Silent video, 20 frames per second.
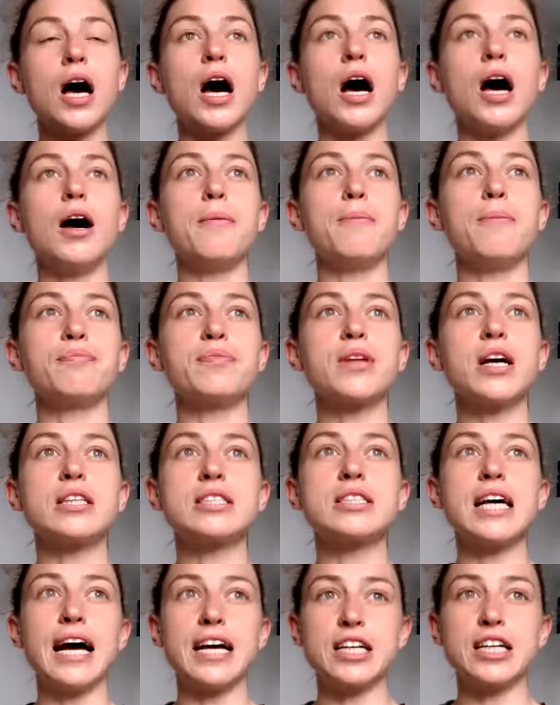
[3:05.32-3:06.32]

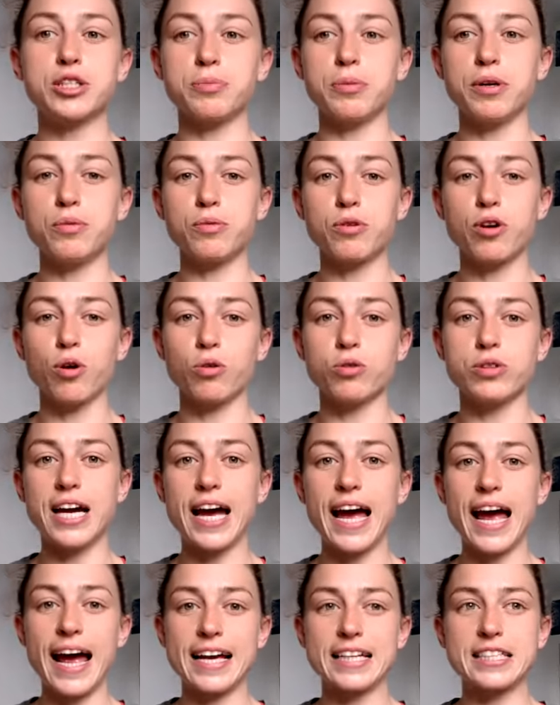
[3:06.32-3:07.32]
attachment called
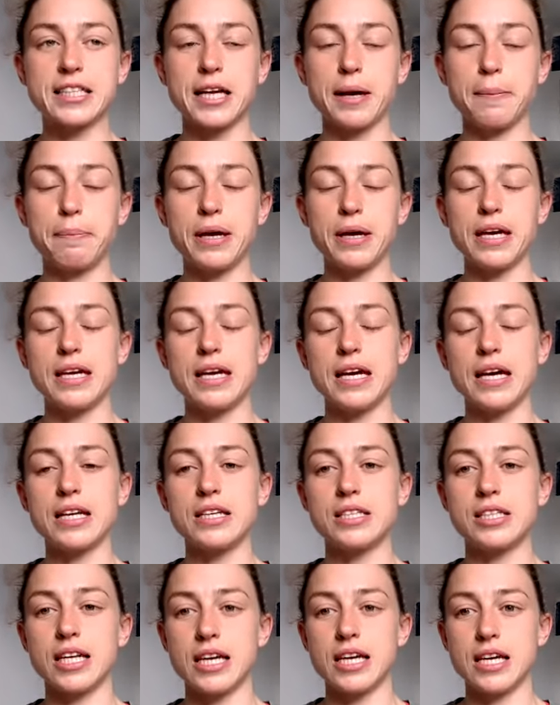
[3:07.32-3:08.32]
the
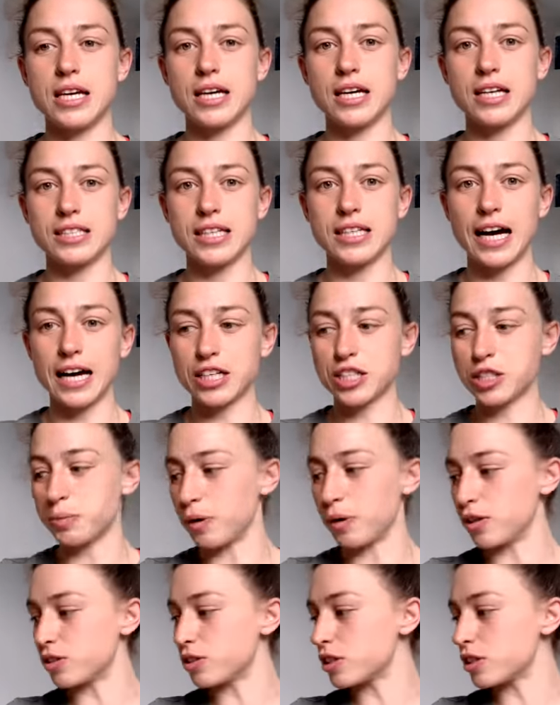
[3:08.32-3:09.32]
SPD
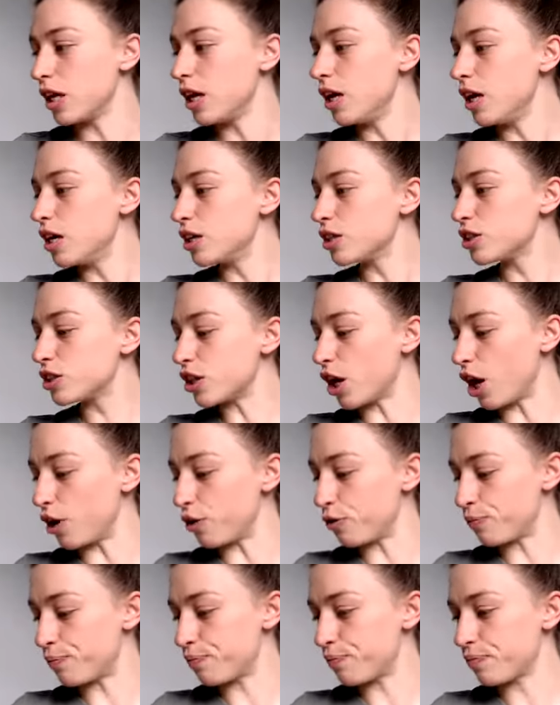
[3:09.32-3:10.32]
attachment.
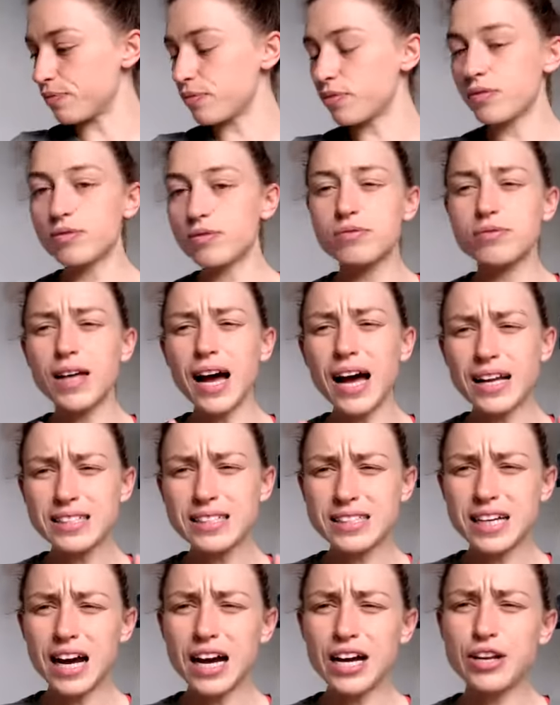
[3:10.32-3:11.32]
So that's
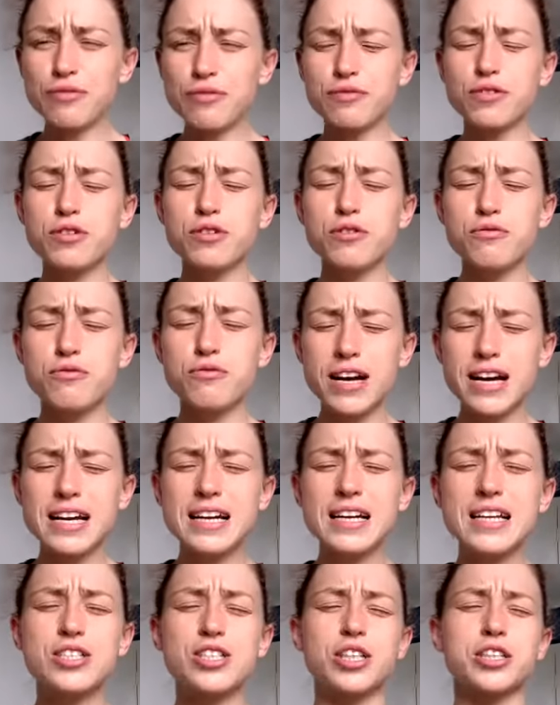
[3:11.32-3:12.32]
kind of, you
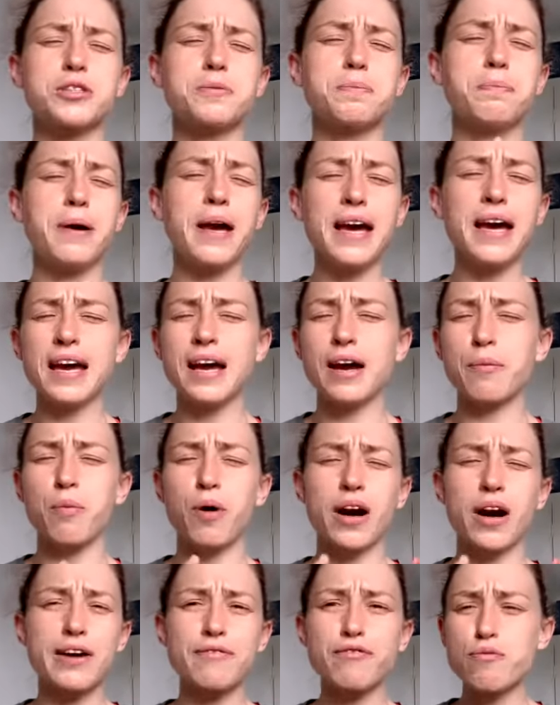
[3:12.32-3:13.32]
really just pick
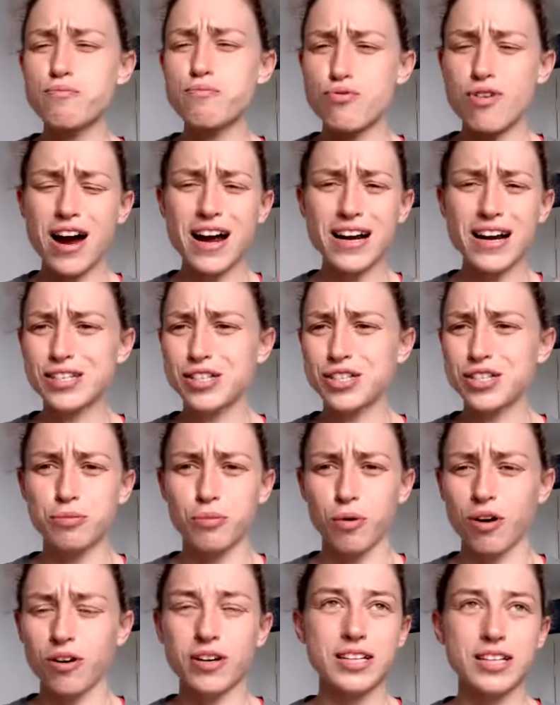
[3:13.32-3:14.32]
whatever brand you
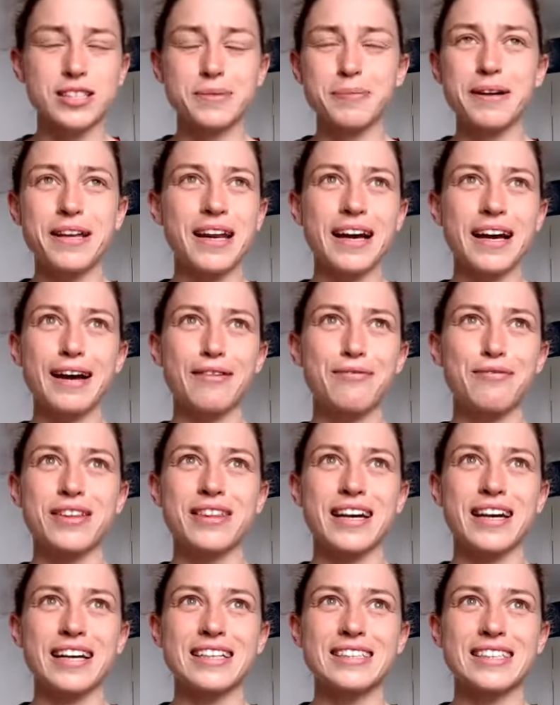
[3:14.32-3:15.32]
want. It's a bit like
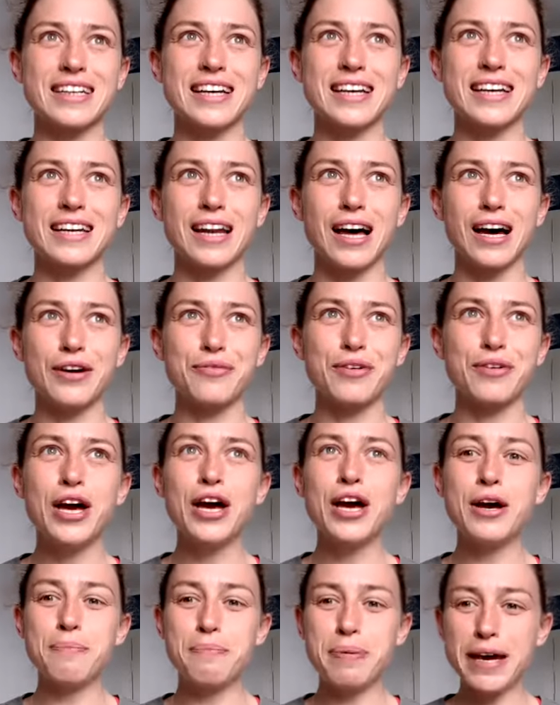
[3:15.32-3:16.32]
everything, isn't it, in life?
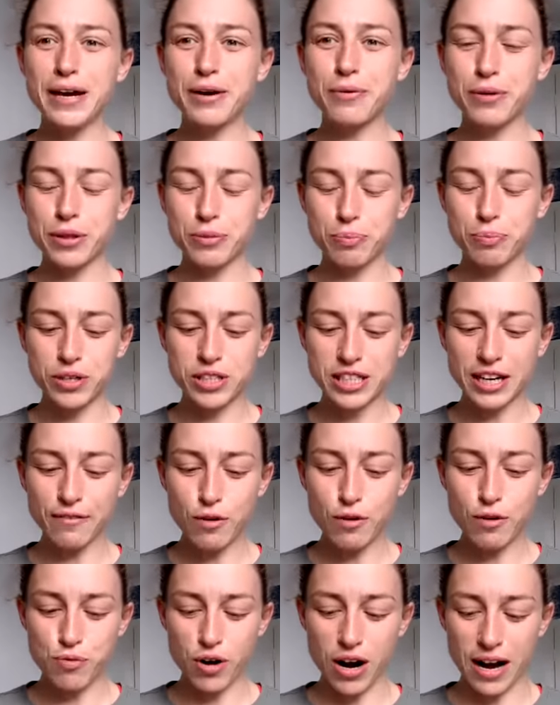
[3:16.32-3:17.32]
Pick with
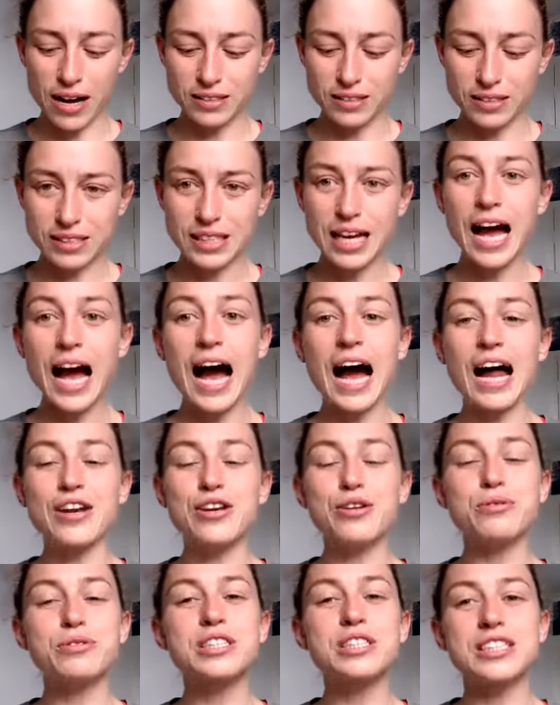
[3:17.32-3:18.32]
whichever brand and
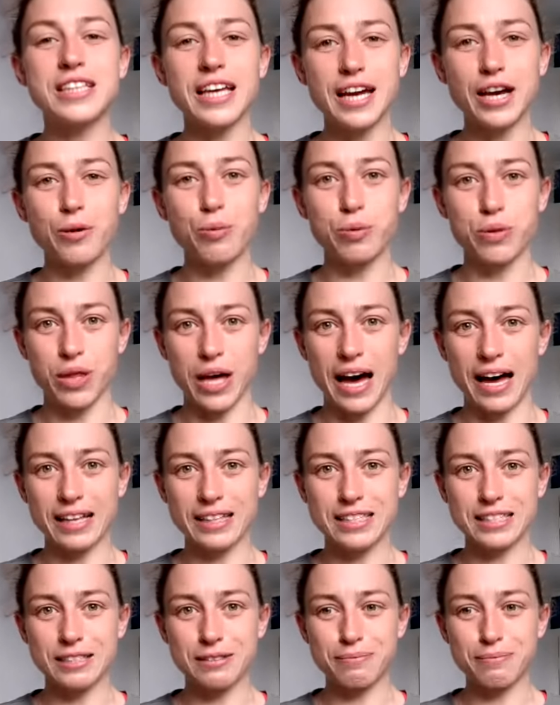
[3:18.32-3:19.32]
you stick with
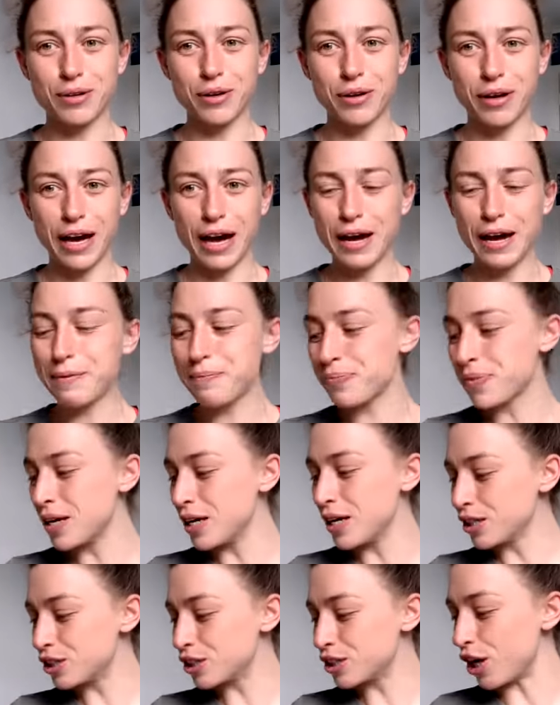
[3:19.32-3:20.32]
that, okay?
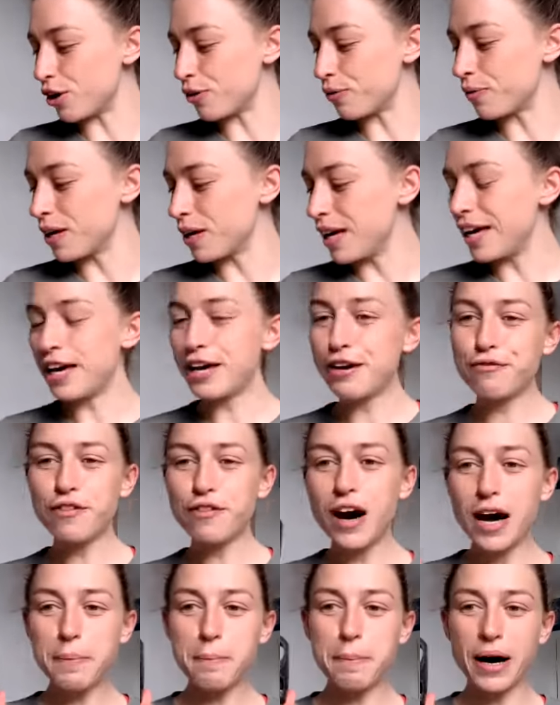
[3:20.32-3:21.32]
So if
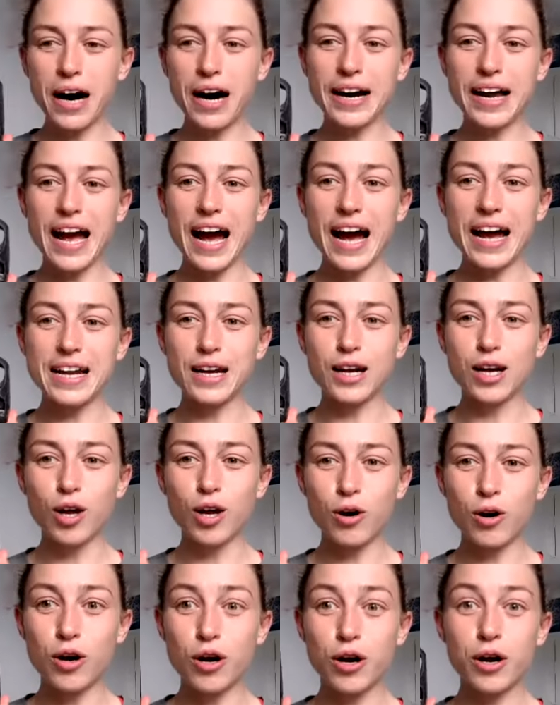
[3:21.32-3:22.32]
I buy a
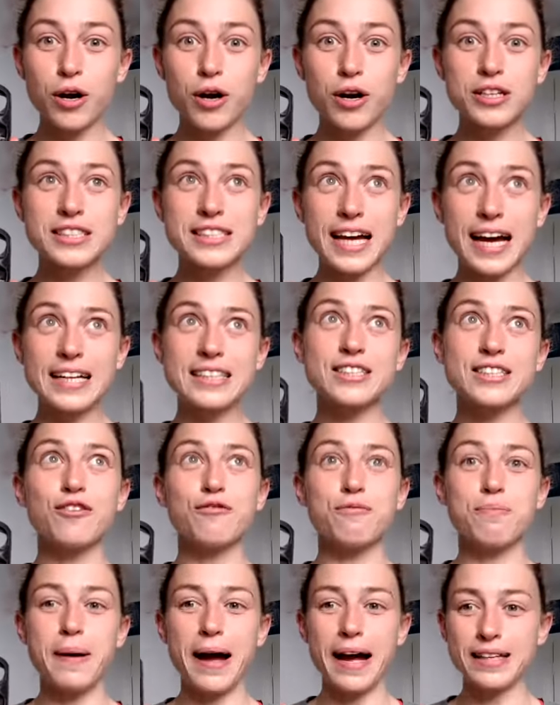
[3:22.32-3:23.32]
Look set
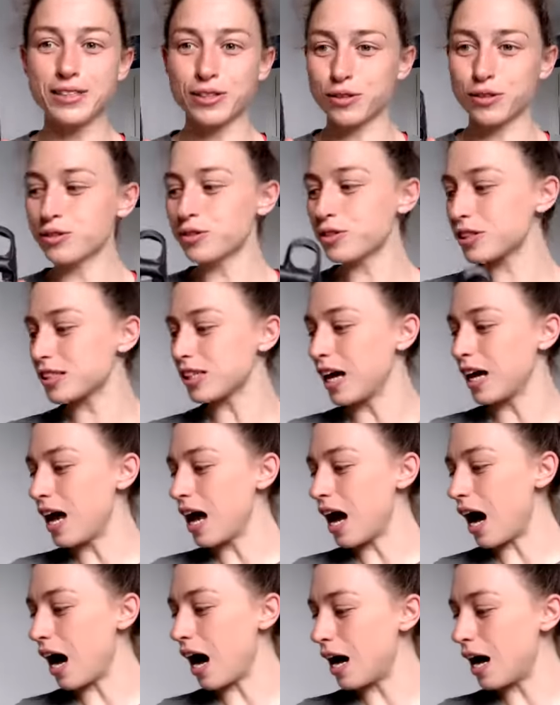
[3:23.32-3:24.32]
of pedals,
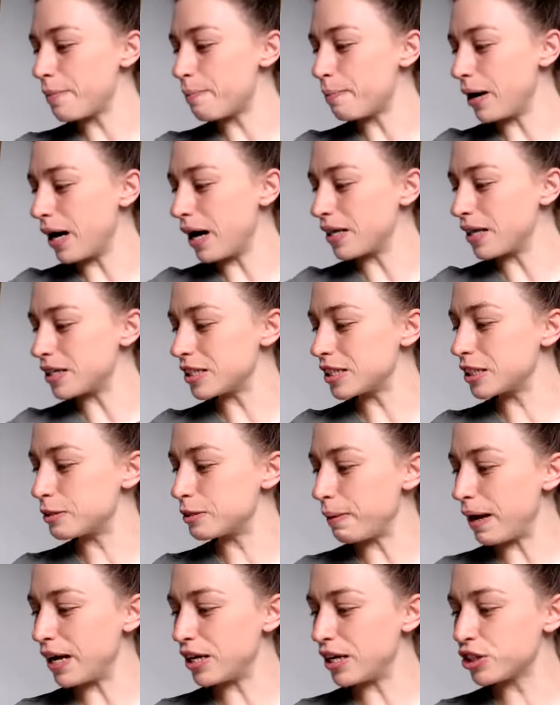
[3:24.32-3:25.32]
I buy the
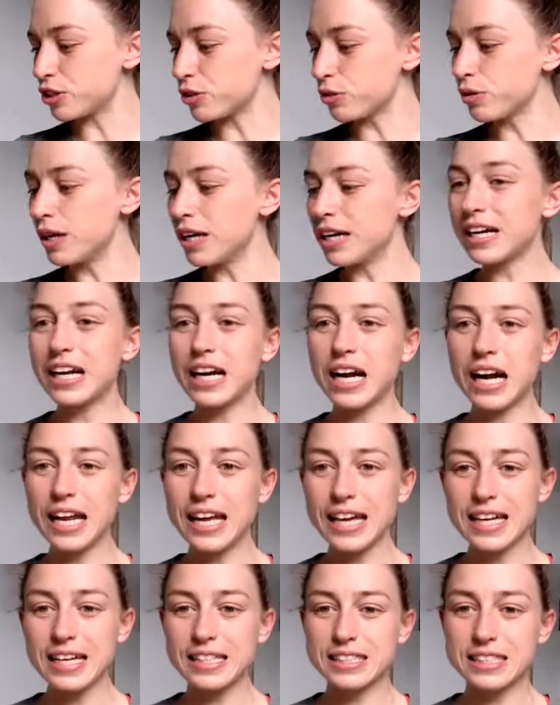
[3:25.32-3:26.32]
special
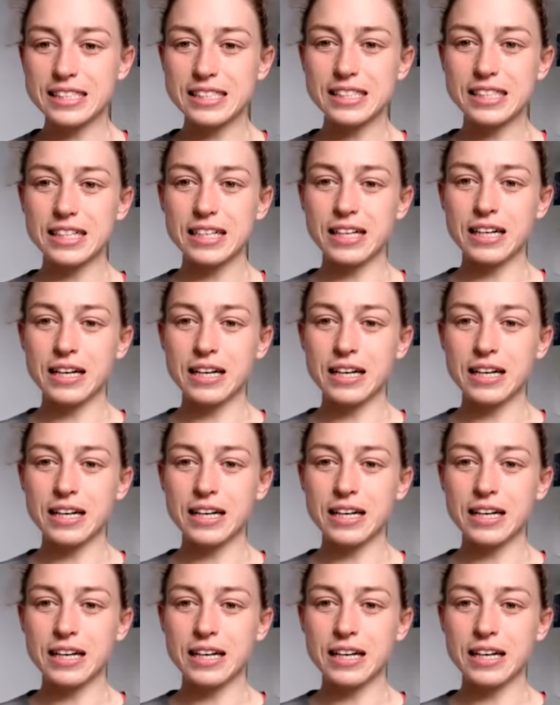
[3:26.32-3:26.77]
cleats